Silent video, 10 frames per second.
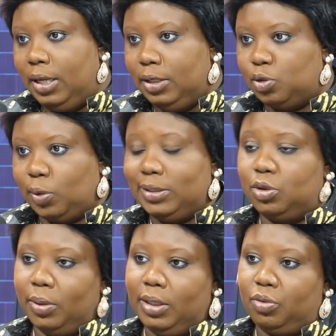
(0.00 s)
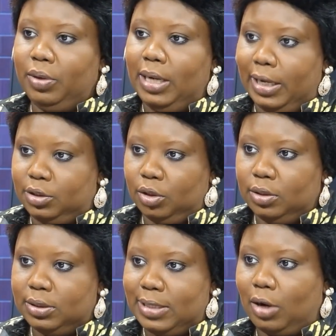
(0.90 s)
in 2023
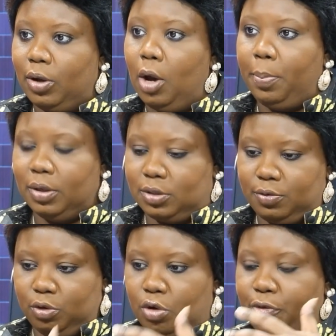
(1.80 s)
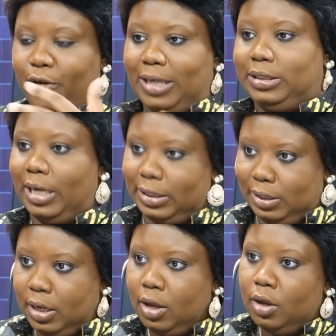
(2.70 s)
elections that could help us, you know, fact check,
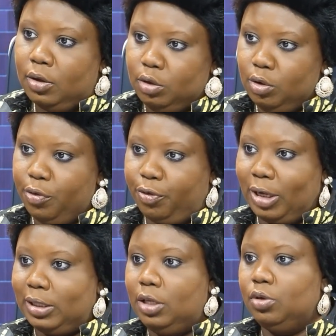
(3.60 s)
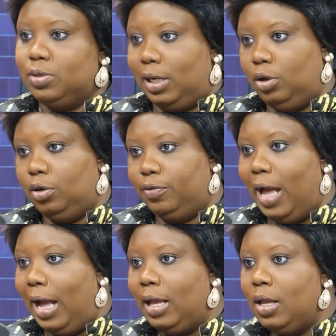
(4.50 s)
you know, fake news and all of
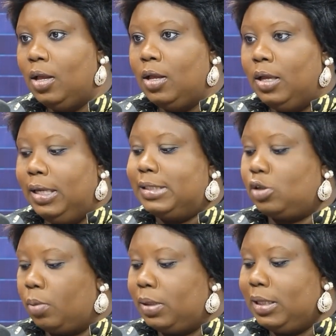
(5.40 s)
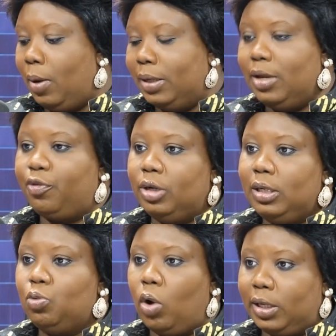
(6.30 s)
that. It's something that we're
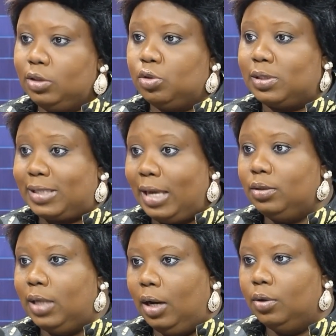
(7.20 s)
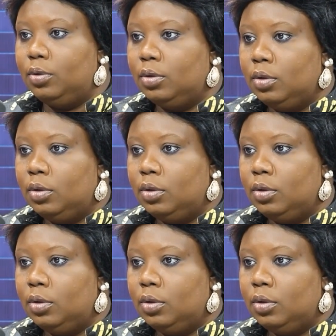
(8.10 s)
definitely working to scale now.